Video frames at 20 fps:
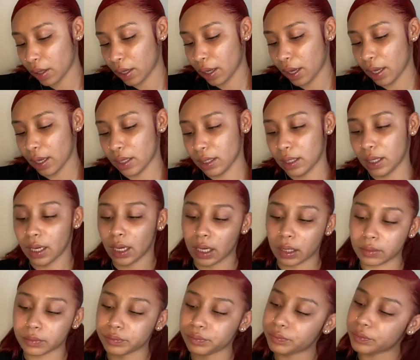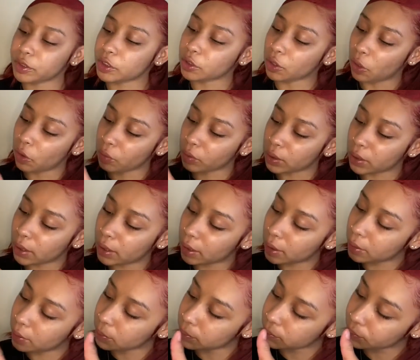And yeah, so
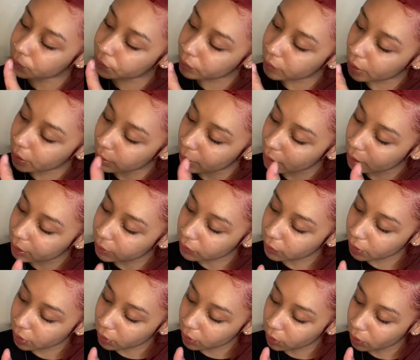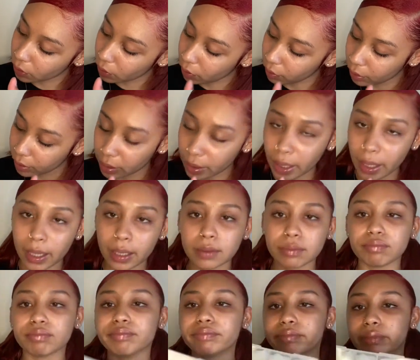thumb, index finger, all of that.
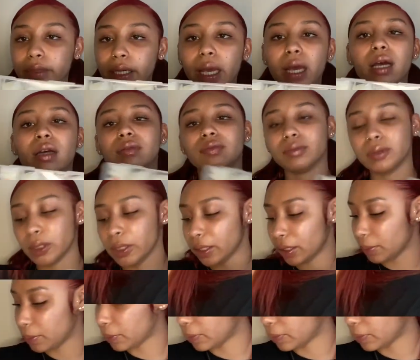Yeah, you get the point.